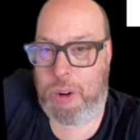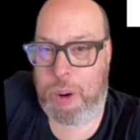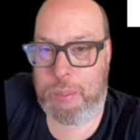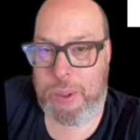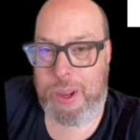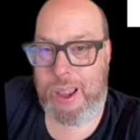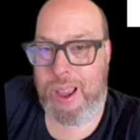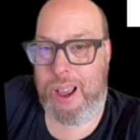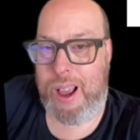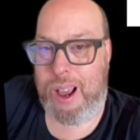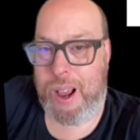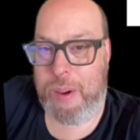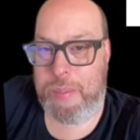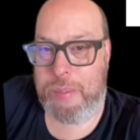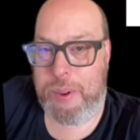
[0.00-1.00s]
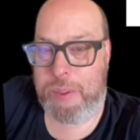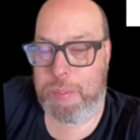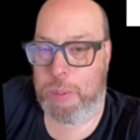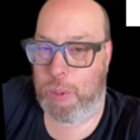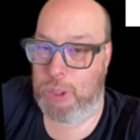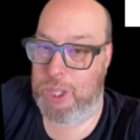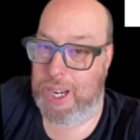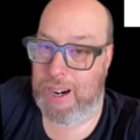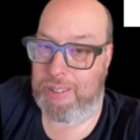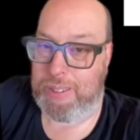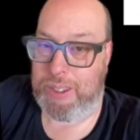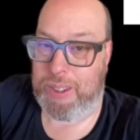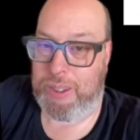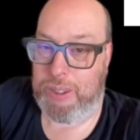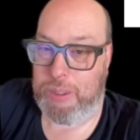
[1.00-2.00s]
up.
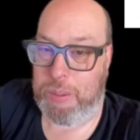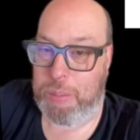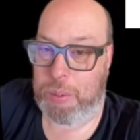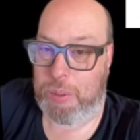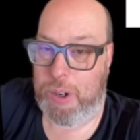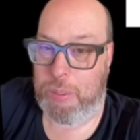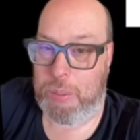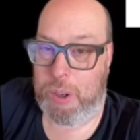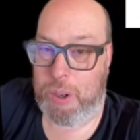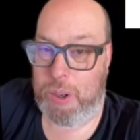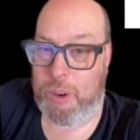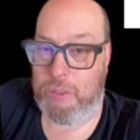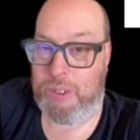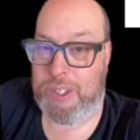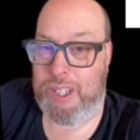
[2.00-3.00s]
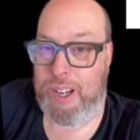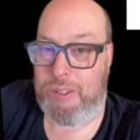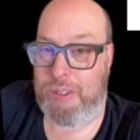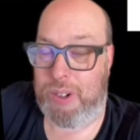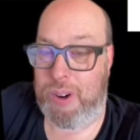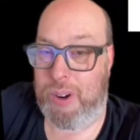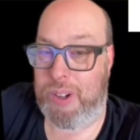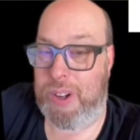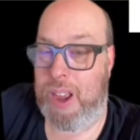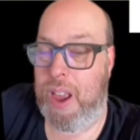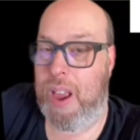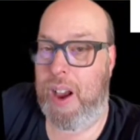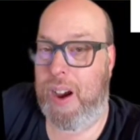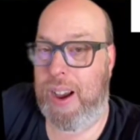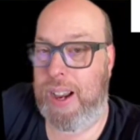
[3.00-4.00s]
Mortarion, Primarch of the Death Guard.
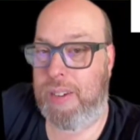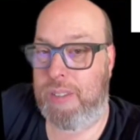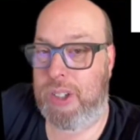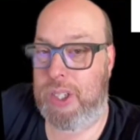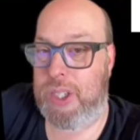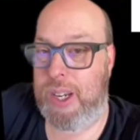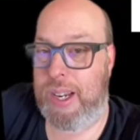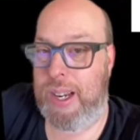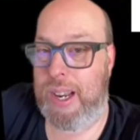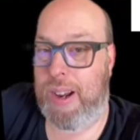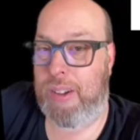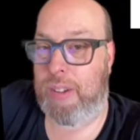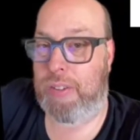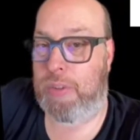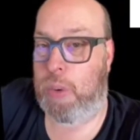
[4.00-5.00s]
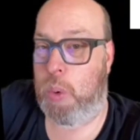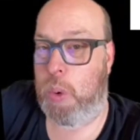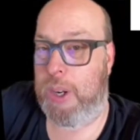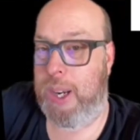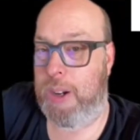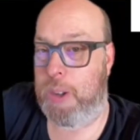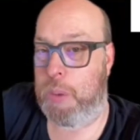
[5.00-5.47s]
I have to say, out of the 4 Chaos